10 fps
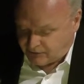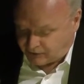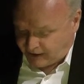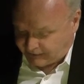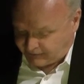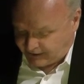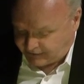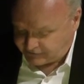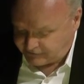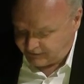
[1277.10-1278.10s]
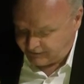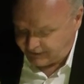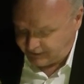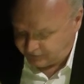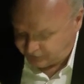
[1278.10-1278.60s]
Ungereit writes,
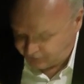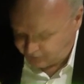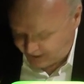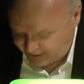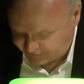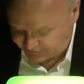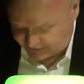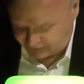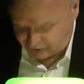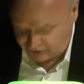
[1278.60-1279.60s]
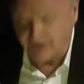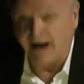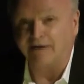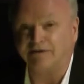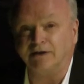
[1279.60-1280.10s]
"The internalizing and
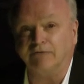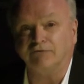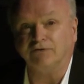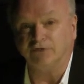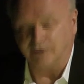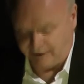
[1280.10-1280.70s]
totalizing of